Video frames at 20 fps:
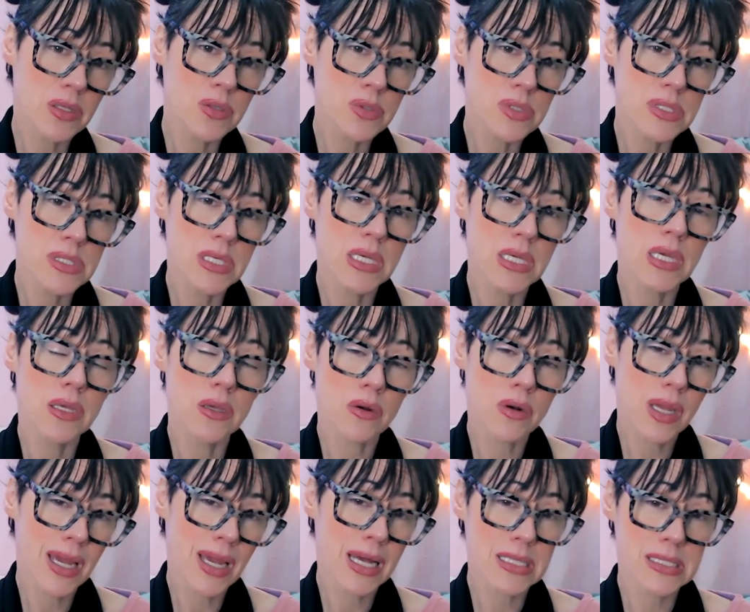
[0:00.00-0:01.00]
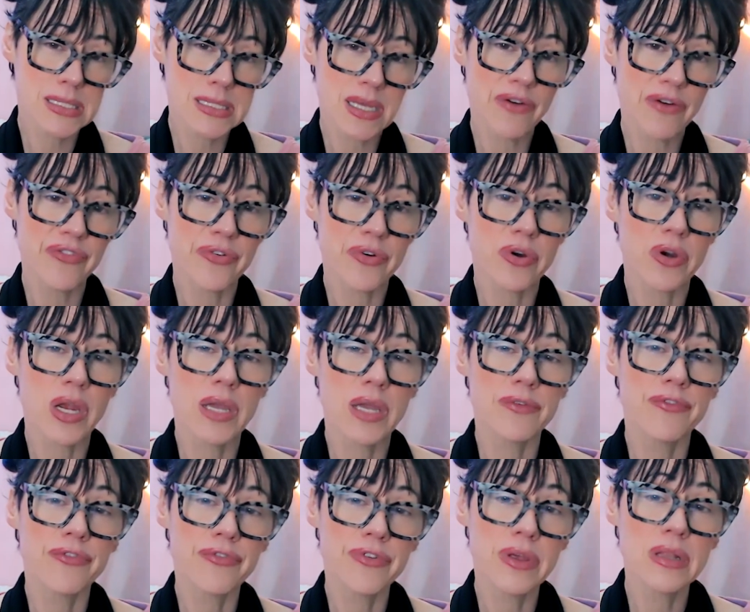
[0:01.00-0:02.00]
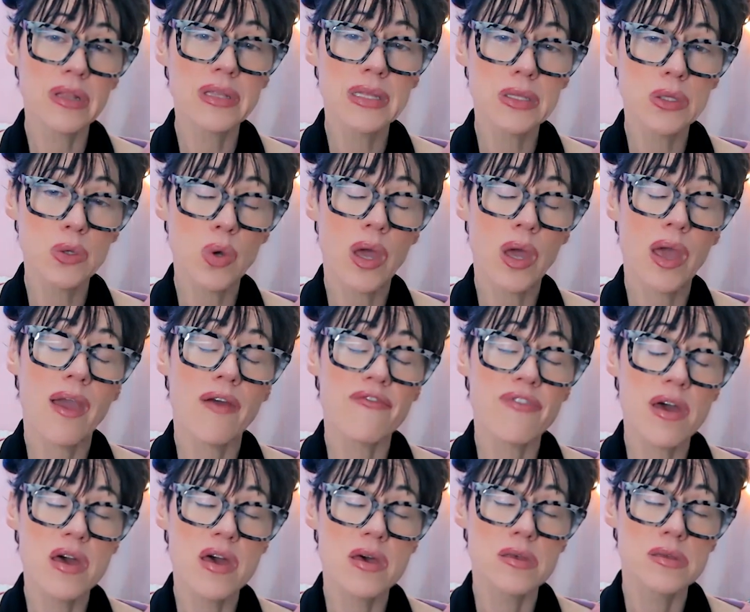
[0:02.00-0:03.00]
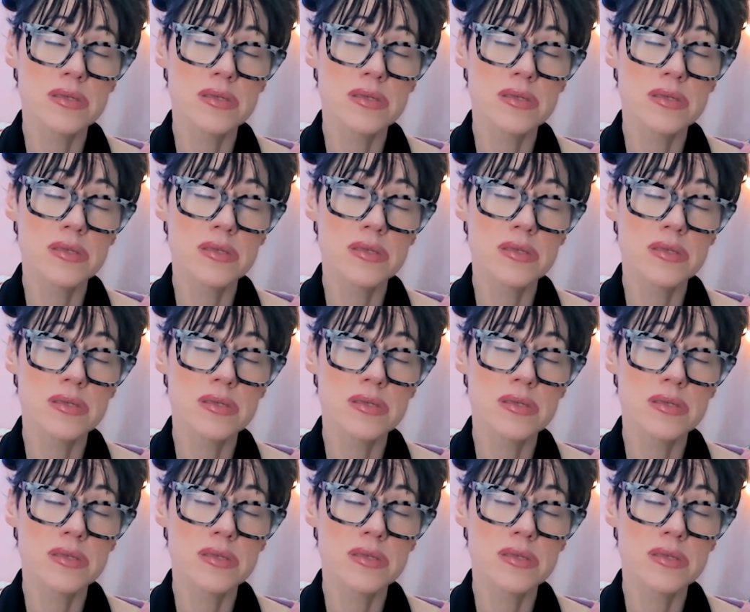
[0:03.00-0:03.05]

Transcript: to see your cat suffer and feel that you have